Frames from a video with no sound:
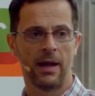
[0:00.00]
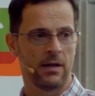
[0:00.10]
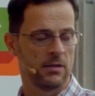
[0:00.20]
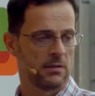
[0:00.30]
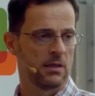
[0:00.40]

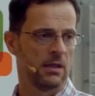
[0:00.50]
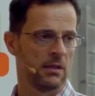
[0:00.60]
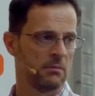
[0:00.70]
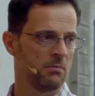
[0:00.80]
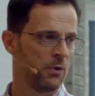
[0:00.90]
areas,
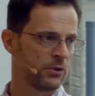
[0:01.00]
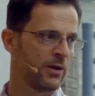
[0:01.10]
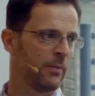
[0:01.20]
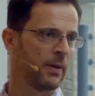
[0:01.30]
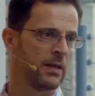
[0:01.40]
and most
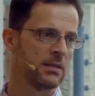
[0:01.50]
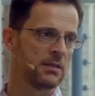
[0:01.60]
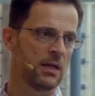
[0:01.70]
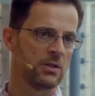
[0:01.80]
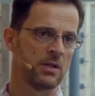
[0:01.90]

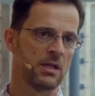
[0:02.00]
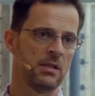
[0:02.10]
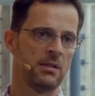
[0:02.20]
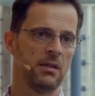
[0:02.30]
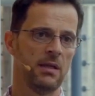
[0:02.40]
companies
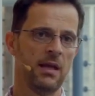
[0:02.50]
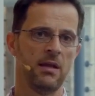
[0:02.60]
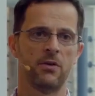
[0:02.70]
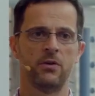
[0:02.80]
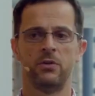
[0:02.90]
actually
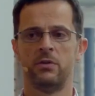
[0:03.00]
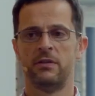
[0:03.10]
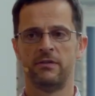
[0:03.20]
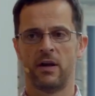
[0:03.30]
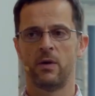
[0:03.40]
either
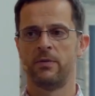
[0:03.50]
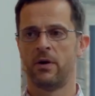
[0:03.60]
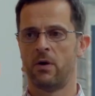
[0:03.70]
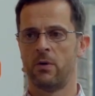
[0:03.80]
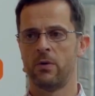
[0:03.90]
develop
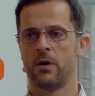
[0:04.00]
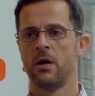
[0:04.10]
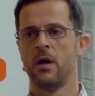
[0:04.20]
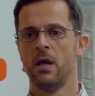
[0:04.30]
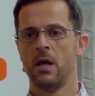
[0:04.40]
their own
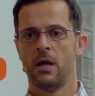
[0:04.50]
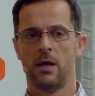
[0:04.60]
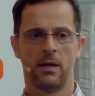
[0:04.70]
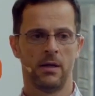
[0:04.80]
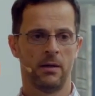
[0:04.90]

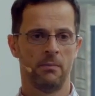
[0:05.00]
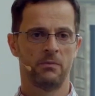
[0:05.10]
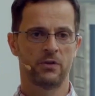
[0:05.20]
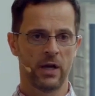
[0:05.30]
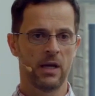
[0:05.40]

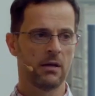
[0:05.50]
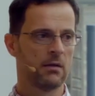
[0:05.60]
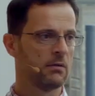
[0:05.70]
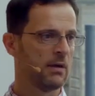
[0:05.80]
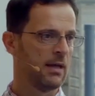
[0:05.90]
training
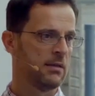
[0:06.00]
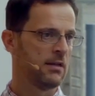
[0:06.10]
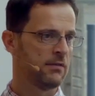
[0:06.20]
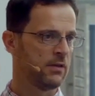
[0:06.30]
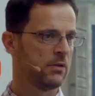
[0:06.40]
and
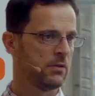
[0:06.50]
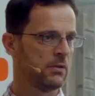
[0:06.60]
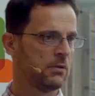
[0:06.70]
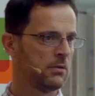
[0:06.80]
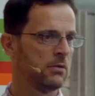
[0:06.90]
deliver it
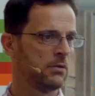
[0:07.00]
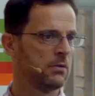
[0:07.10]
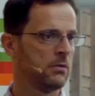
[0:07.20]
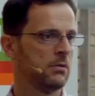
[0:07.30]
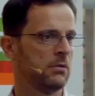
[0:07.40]

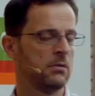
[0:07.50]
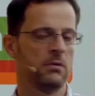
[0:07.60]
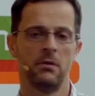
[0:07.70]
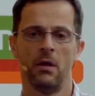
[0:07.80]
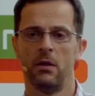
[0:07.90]

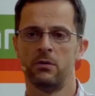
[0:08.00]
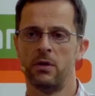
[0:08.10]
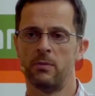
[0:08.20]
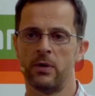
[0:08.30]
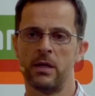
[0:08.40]

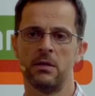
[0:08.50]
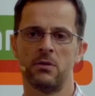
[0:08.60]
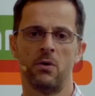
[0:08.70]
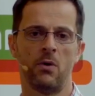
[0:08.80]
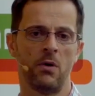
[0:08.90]
to
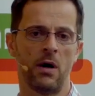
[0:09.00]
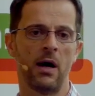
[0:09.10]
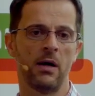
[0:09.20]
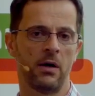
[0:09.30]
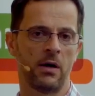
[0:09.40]
employees, or
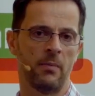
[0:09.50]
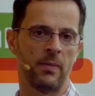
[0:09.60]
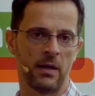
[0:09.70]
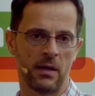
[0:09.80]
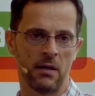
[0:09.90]
hire a
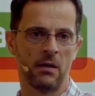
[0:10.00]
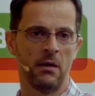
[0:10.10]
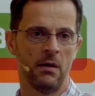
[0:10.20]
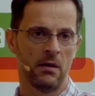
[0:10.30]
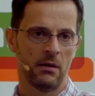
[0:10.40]
company
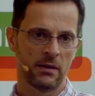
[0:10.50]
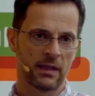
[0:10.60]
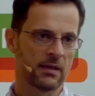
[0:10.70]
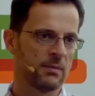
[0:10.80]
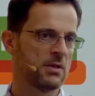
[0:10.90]

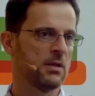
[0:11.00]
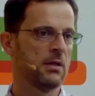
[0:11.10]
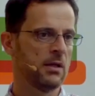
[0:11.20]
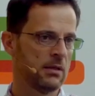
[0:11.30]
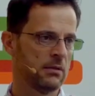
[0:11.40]
that comes
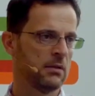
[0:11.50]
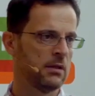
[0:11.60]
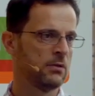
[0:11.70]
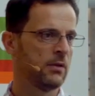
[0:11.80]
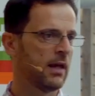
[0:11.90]
in
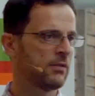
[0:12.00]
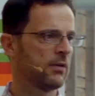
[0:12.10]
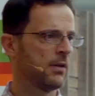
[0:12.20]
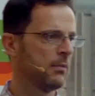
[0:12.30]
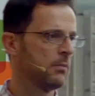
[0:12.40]
and do that
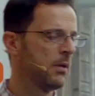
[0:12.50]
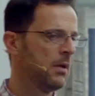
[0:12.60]
for them.